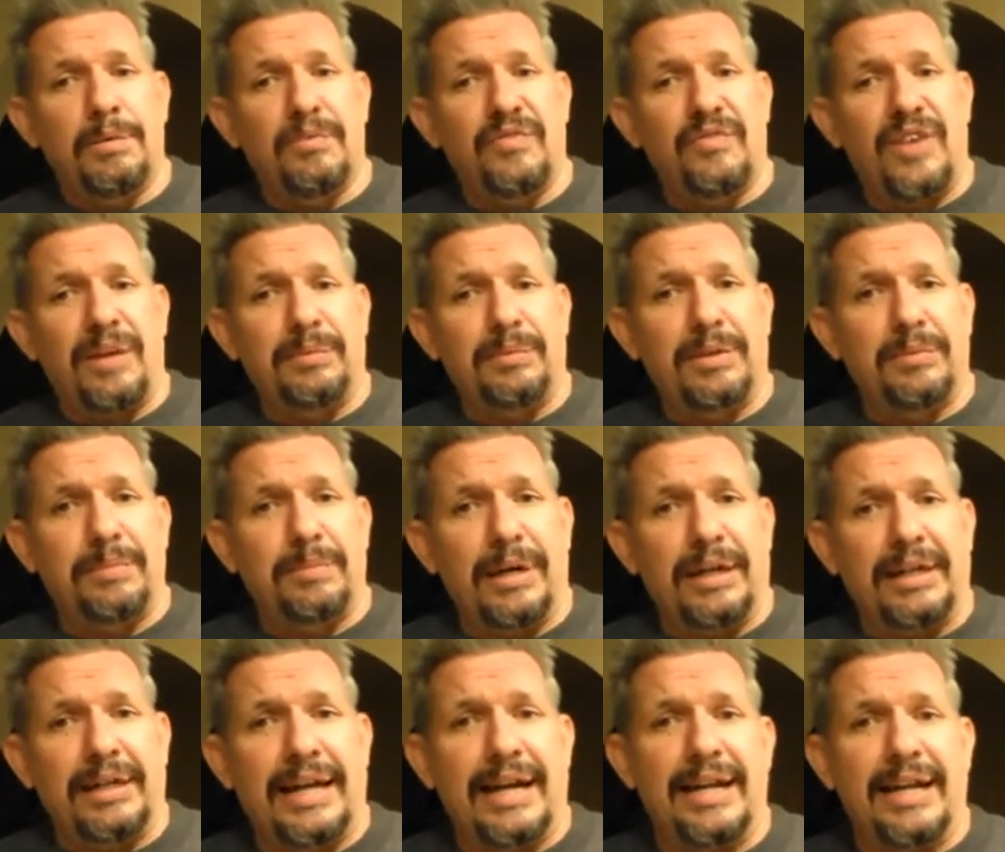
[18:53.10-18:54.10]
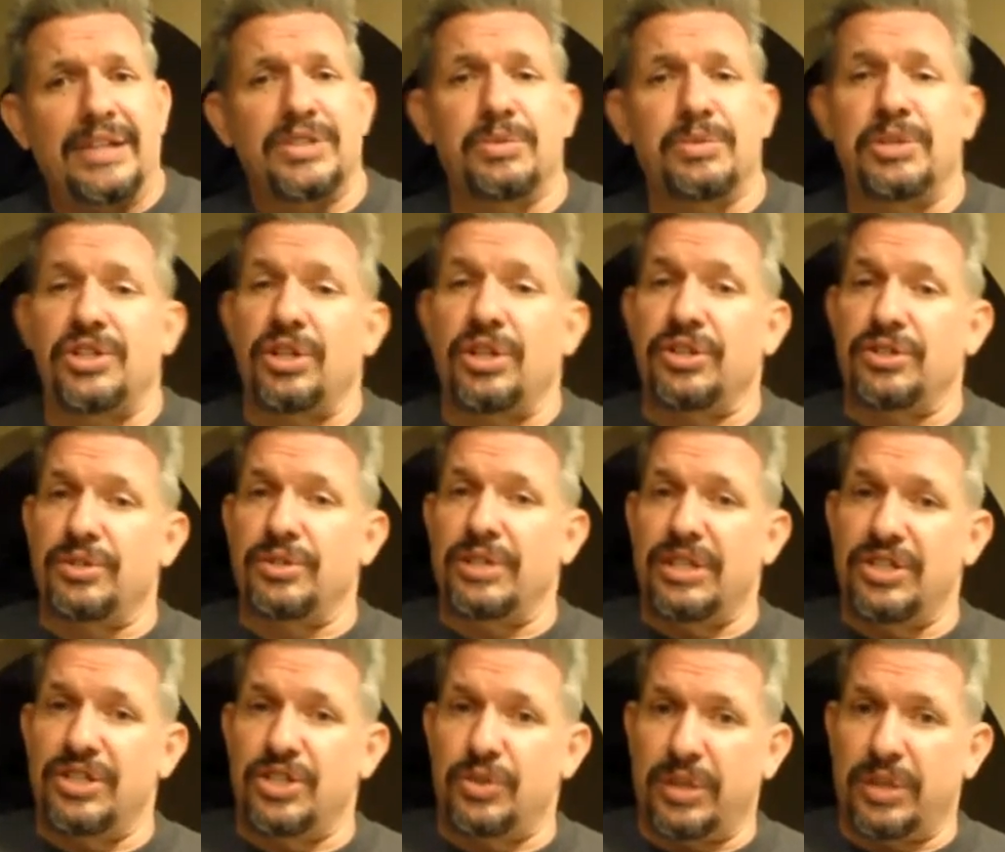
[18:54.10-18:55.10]
family of podcasts, which also
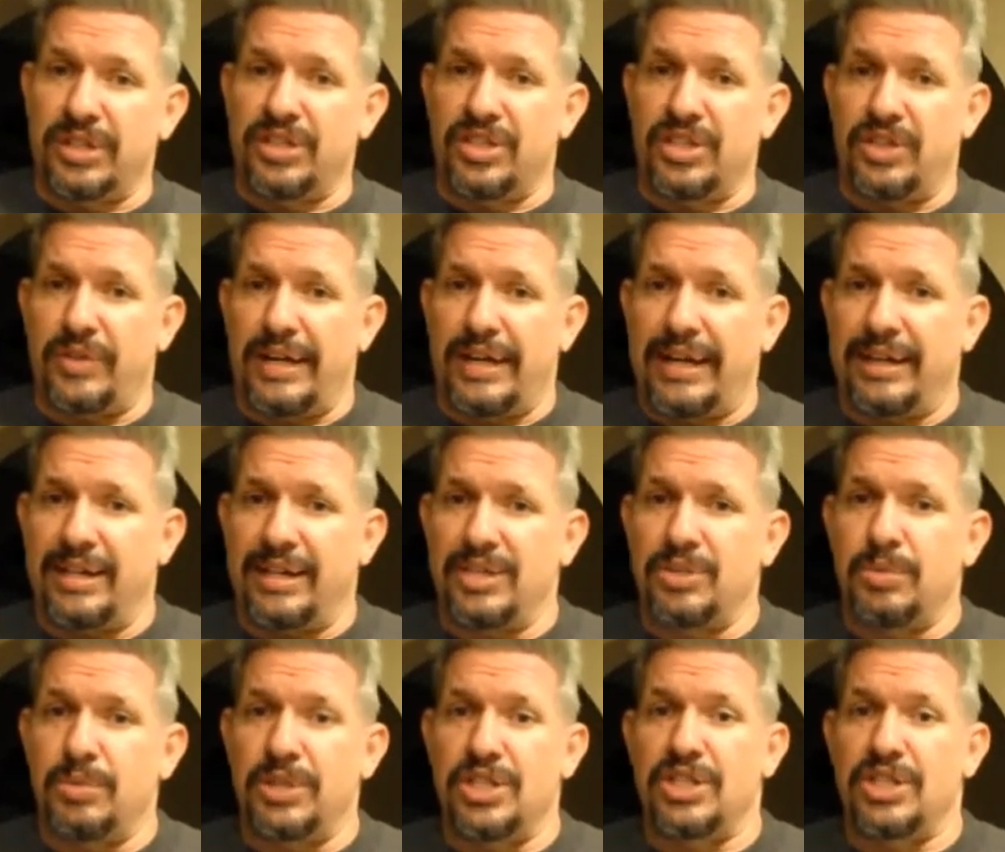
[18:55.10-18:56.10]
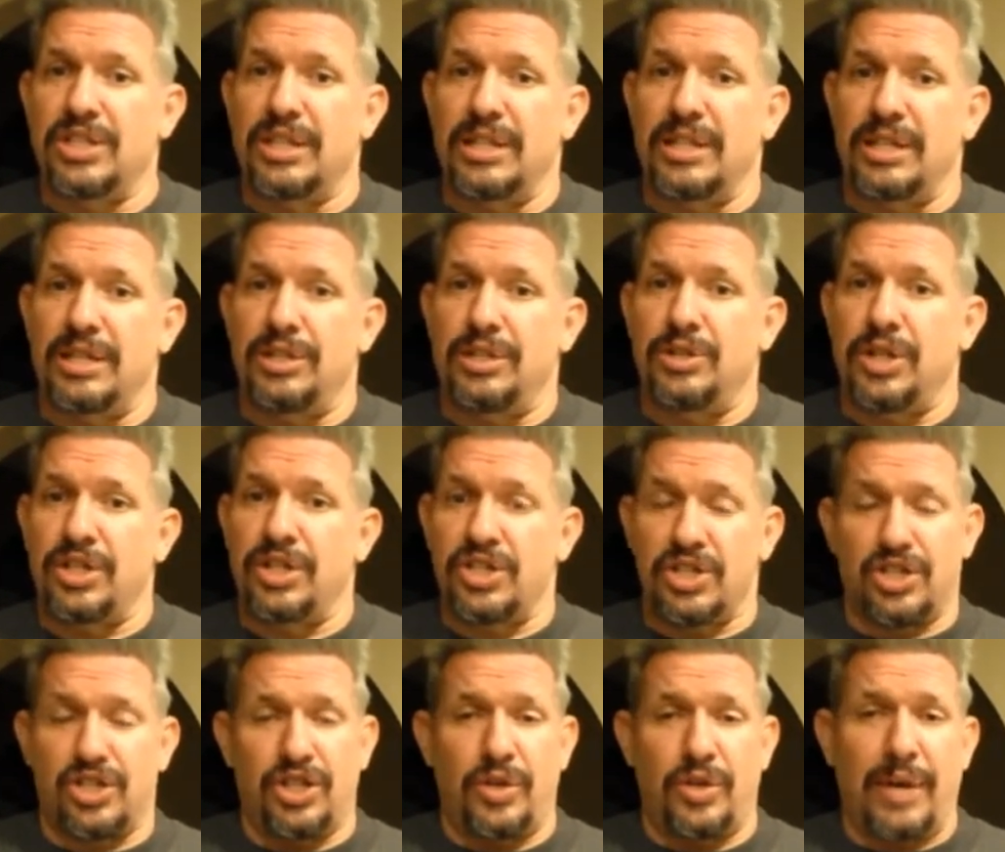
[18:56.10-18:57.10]
does Drunks and Dragons, which is a
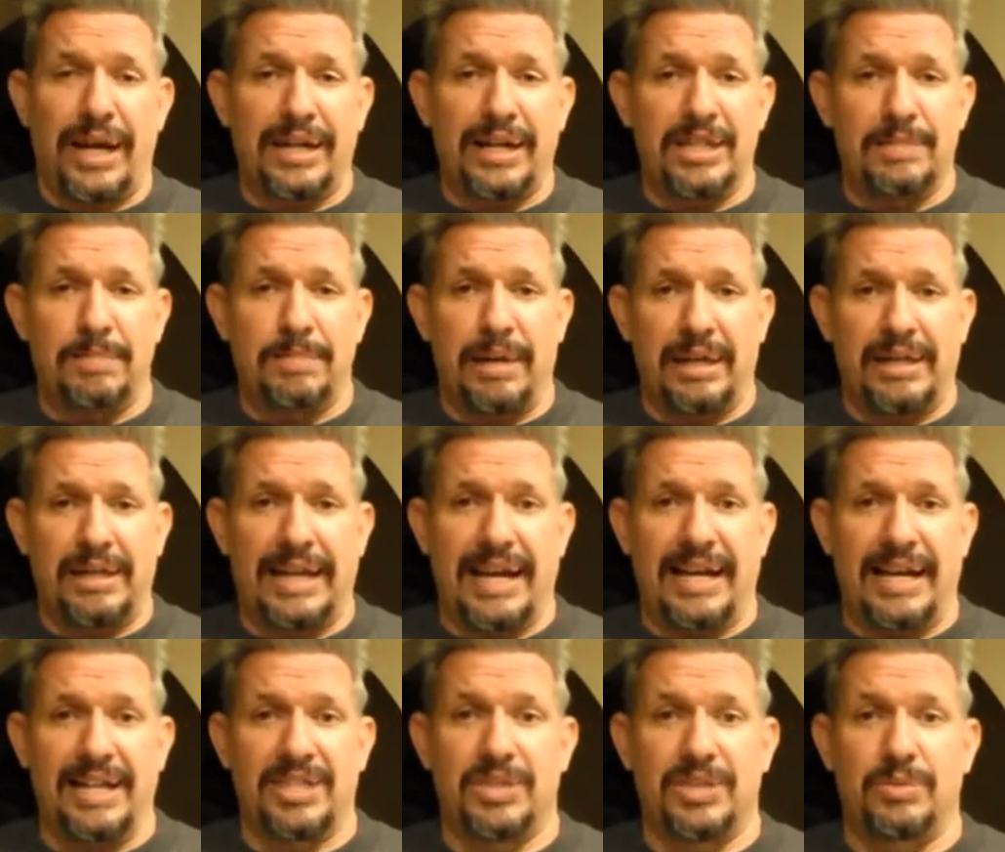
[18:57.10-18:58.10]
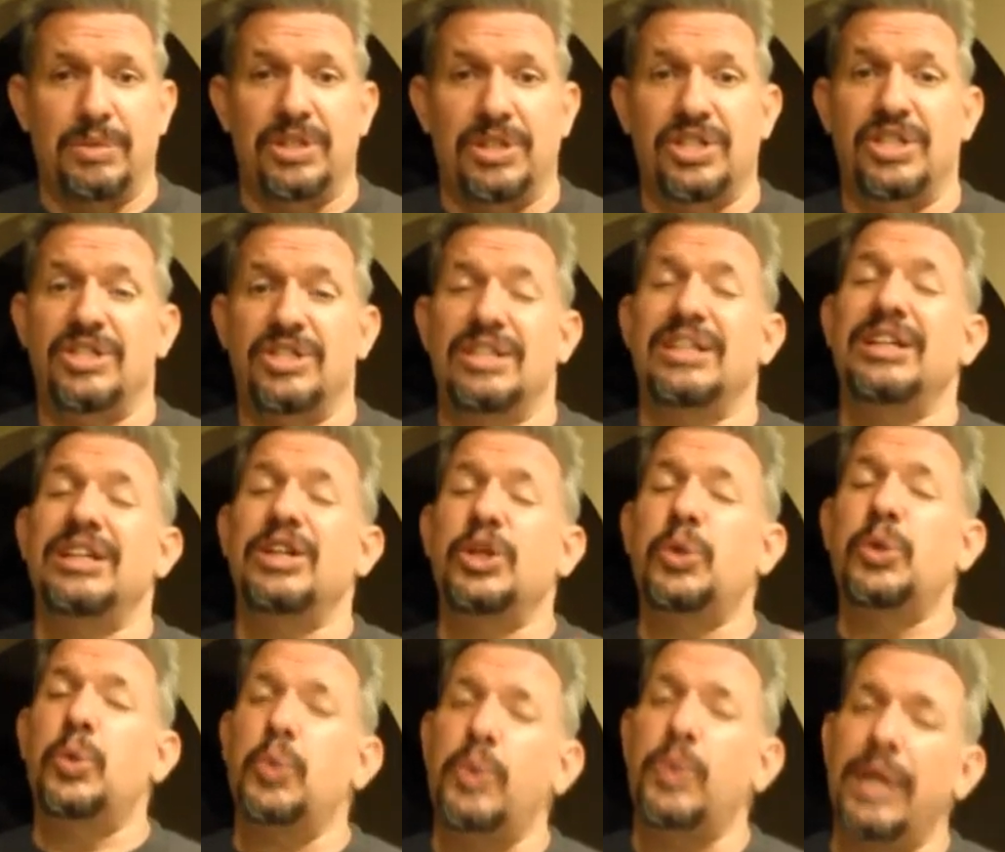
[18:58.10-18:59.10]
Dungeons and Dragons podcast, which is
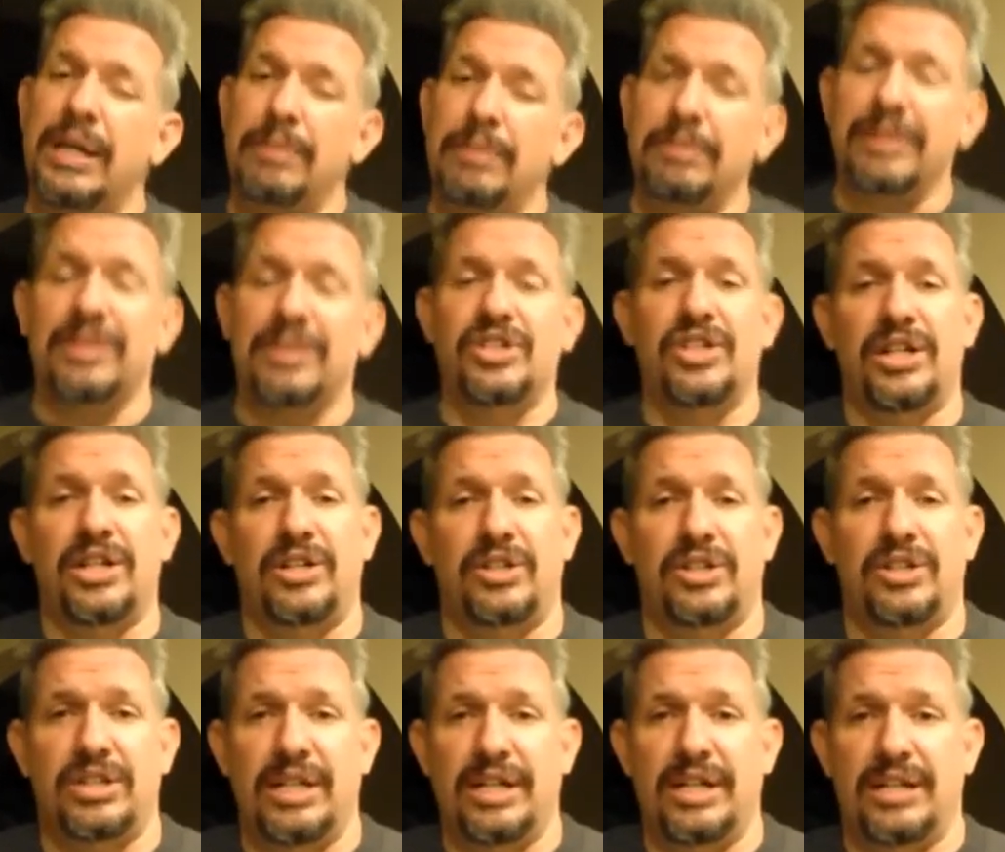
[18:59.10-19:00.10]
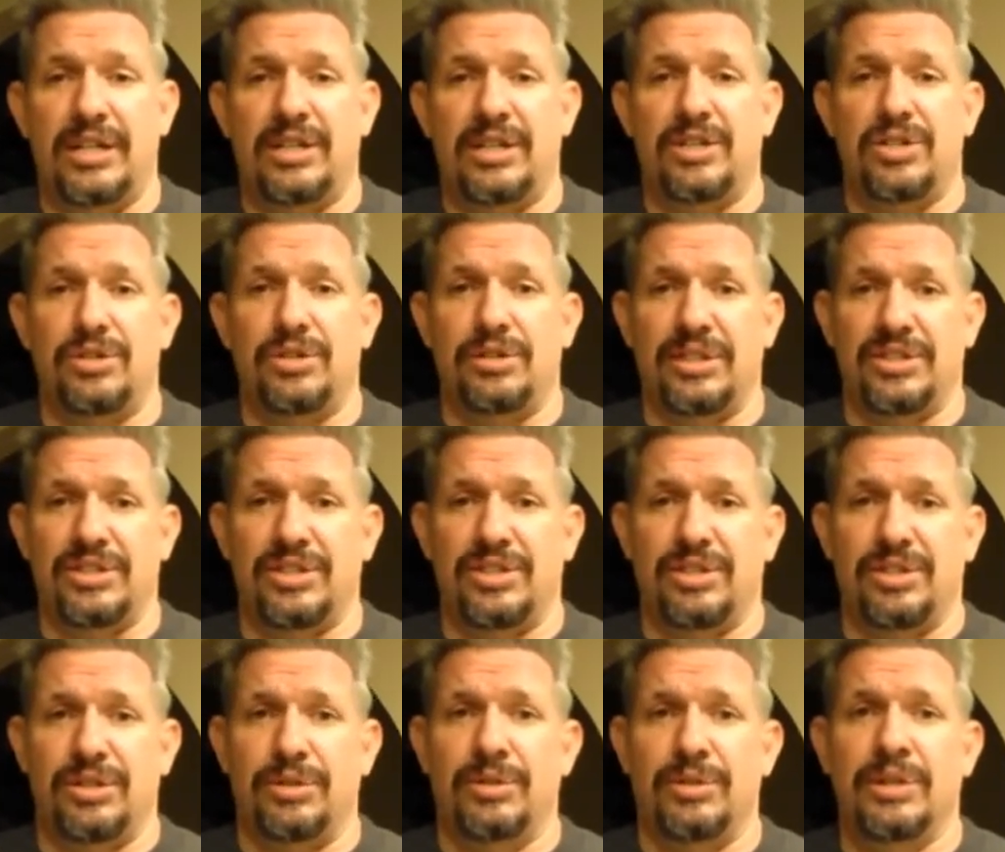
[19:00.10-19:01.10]
incredibly entertaining to listen
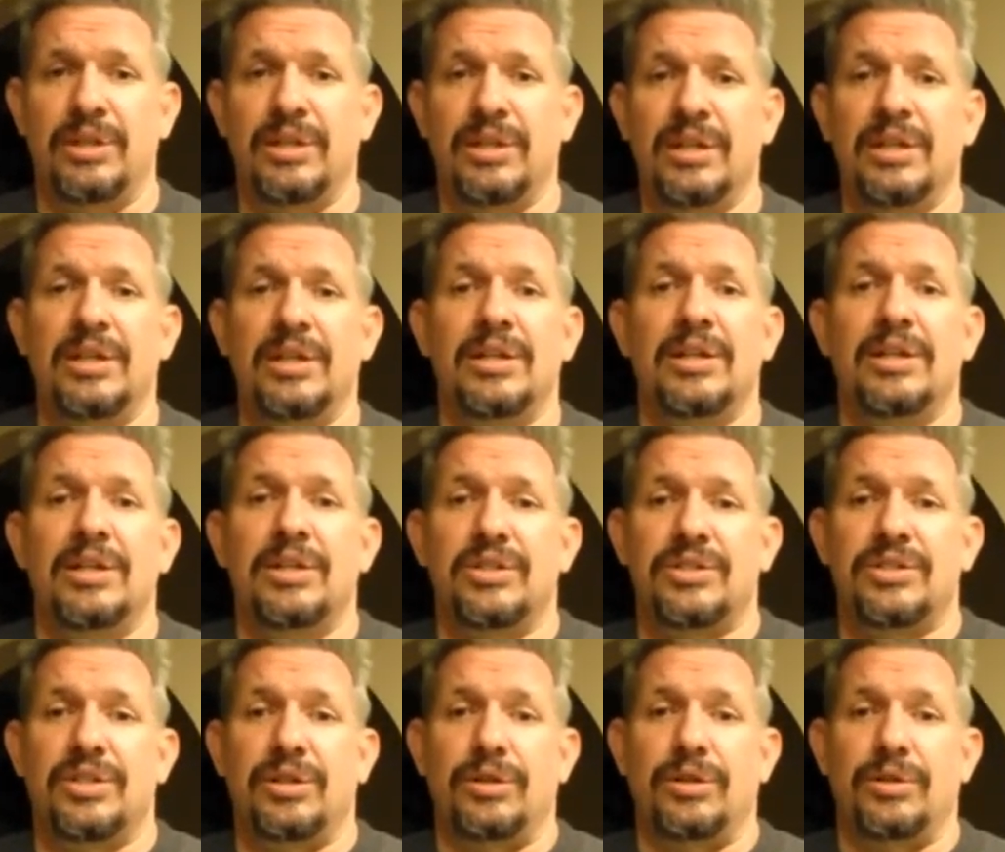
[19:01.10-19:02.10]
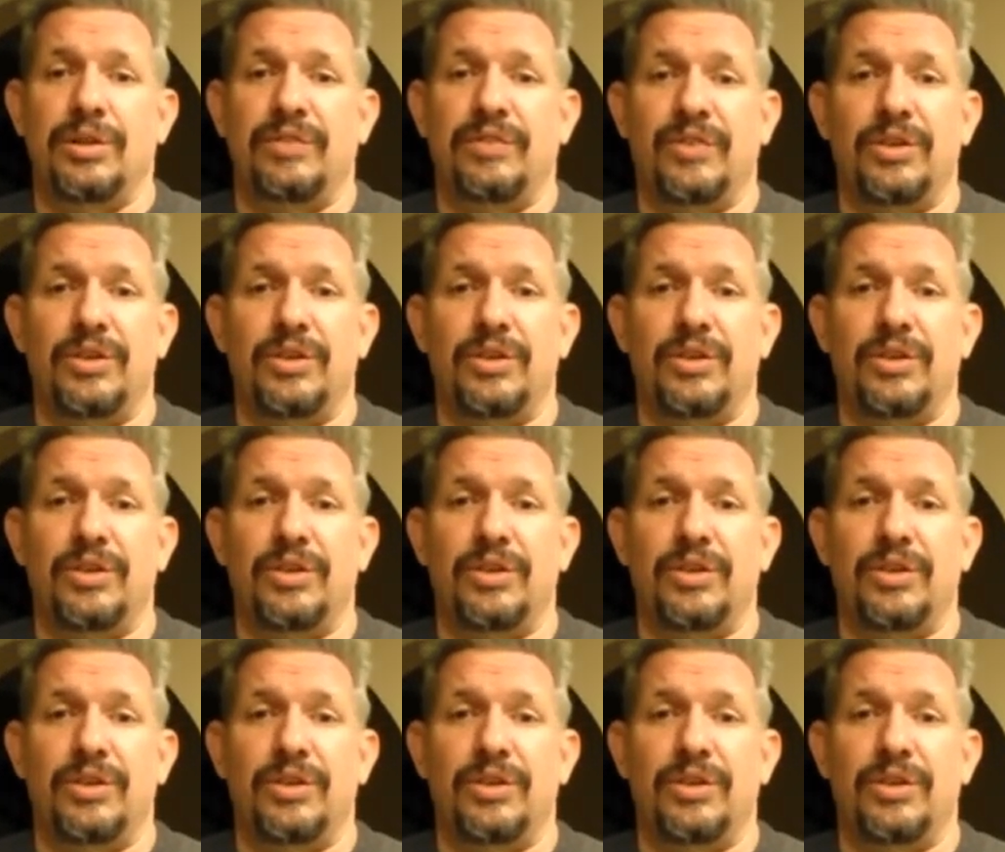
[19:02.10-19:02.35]
to. So if